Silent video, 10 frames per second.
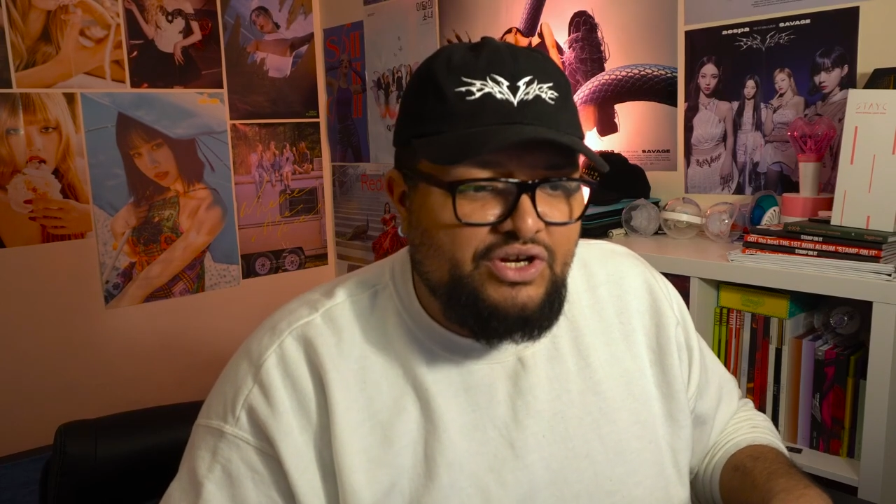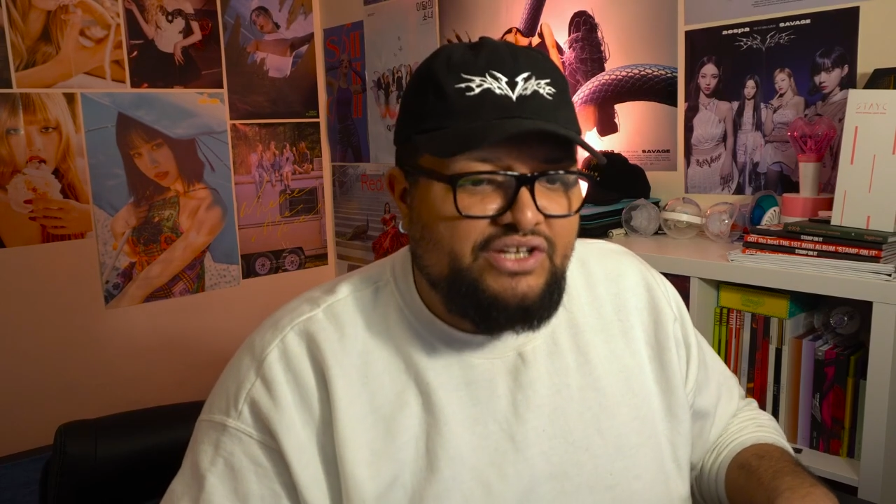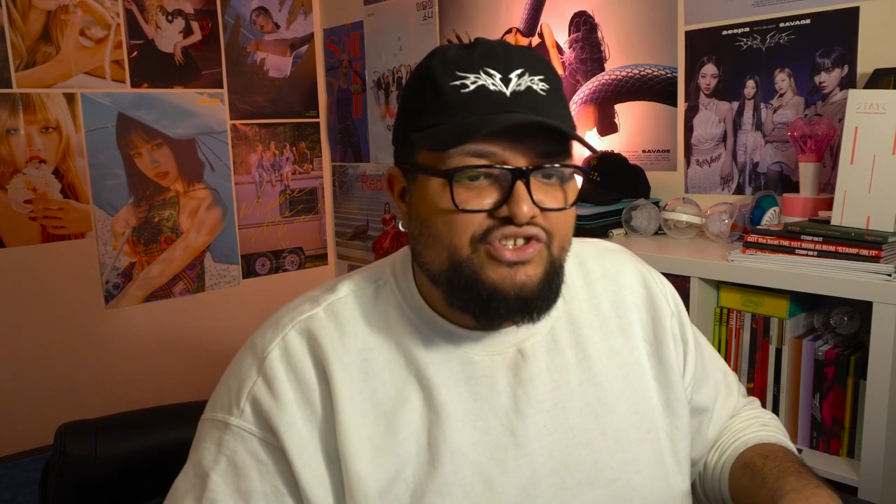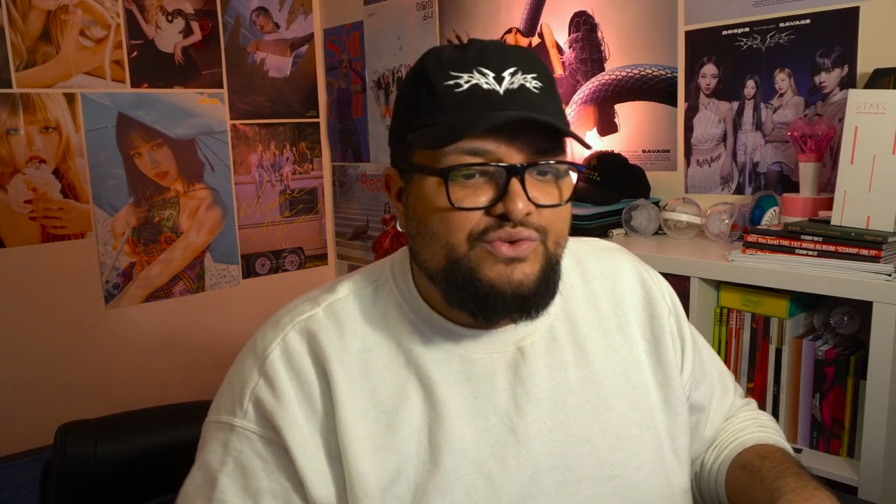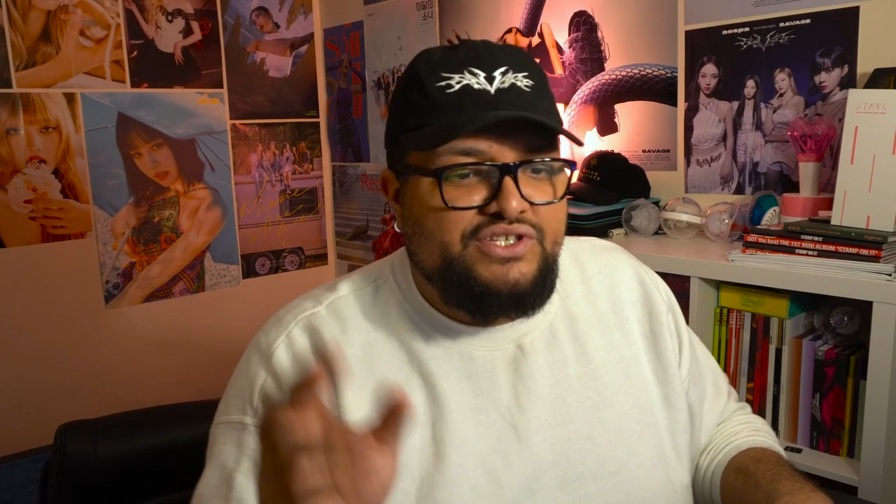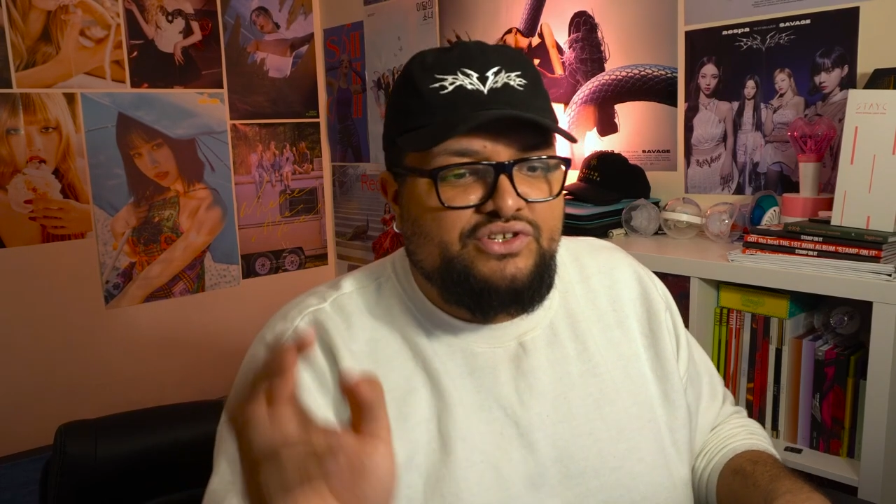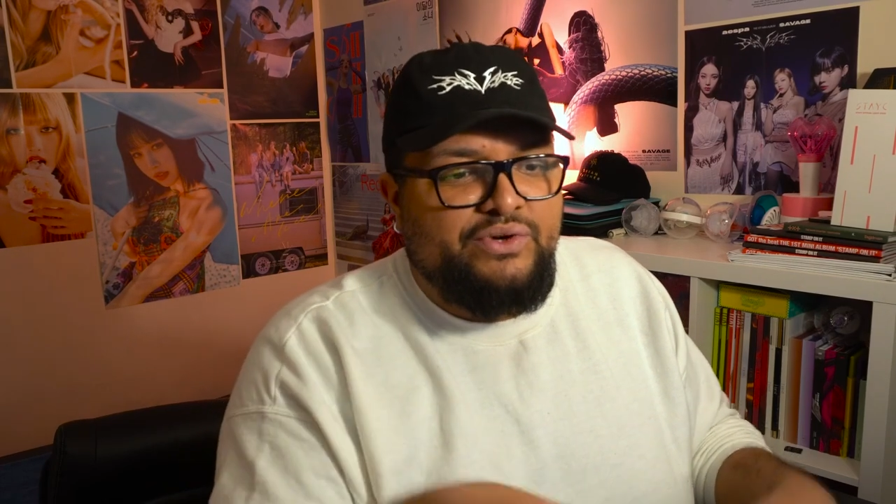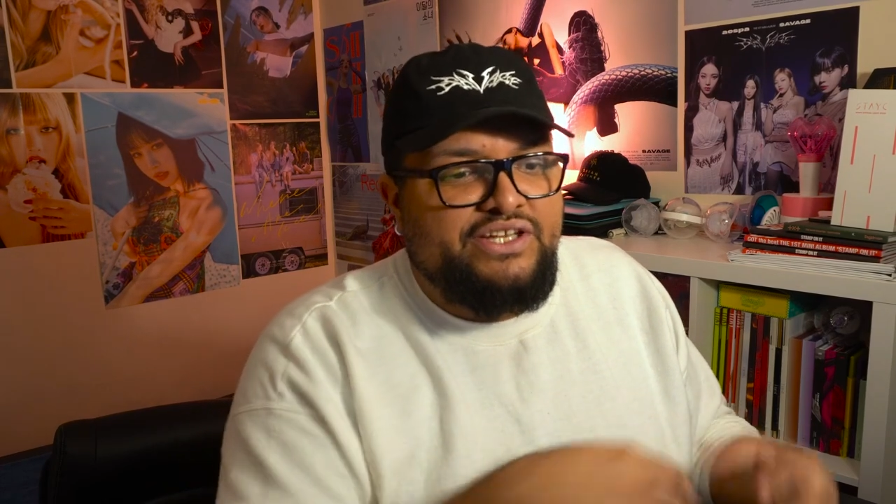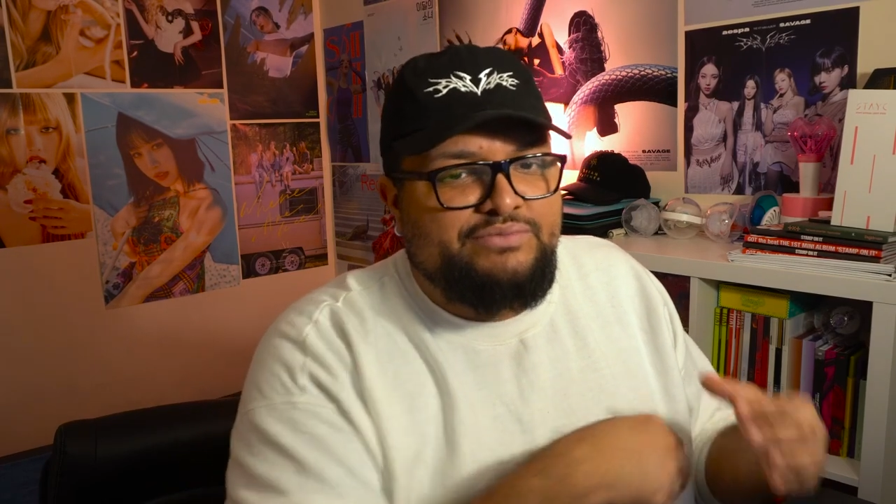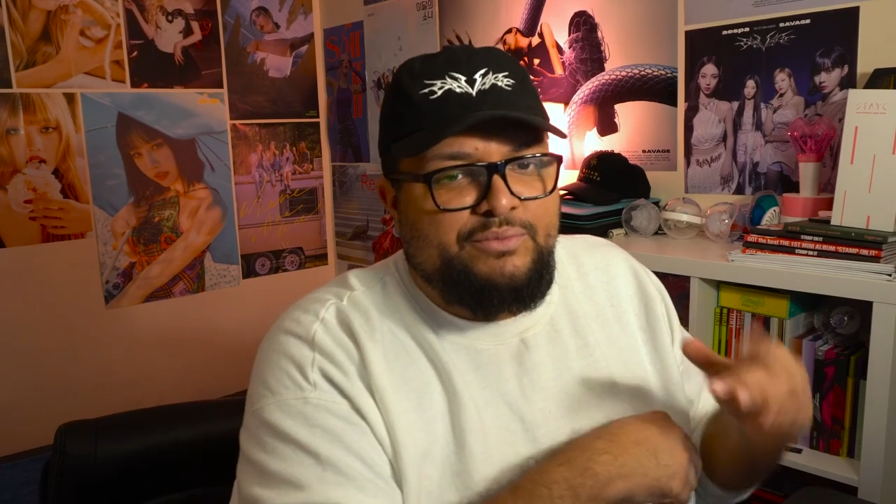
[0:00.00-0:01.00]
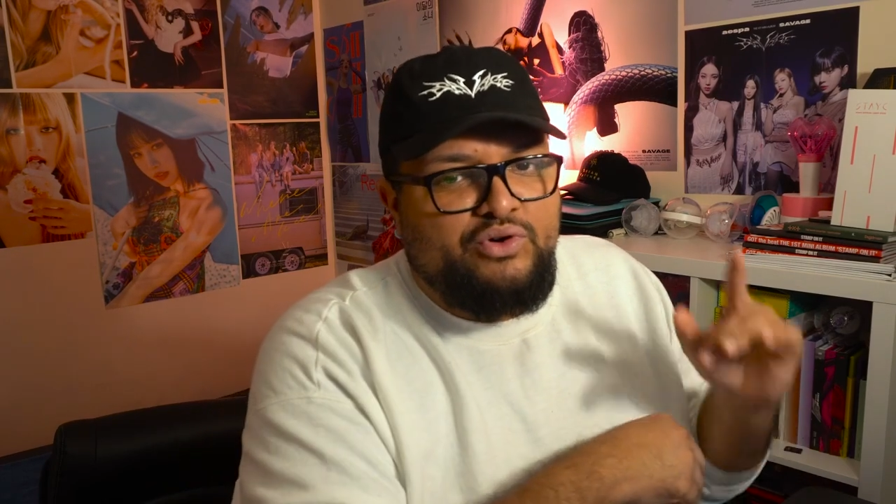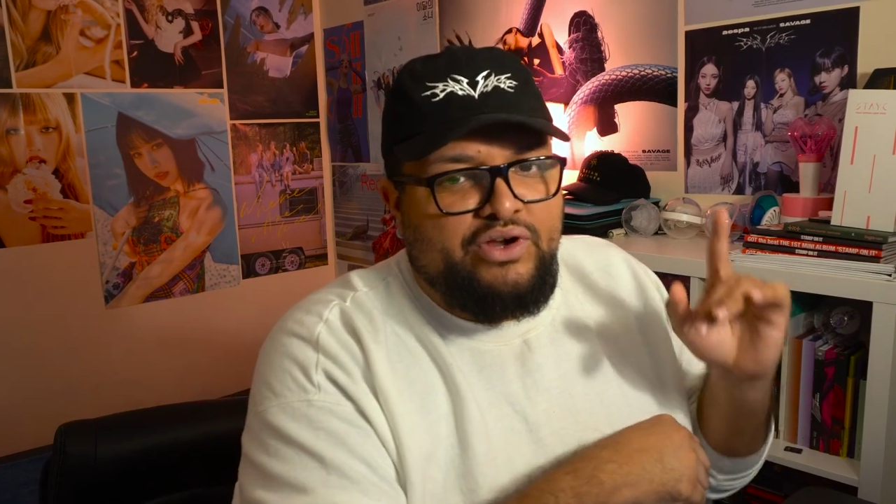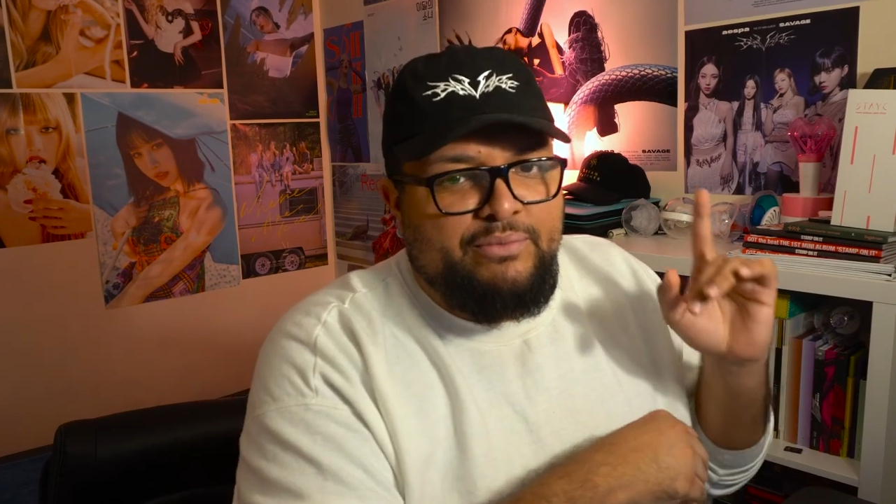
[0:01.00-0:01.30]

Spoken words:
We haven't switched screens, but I'm gonna go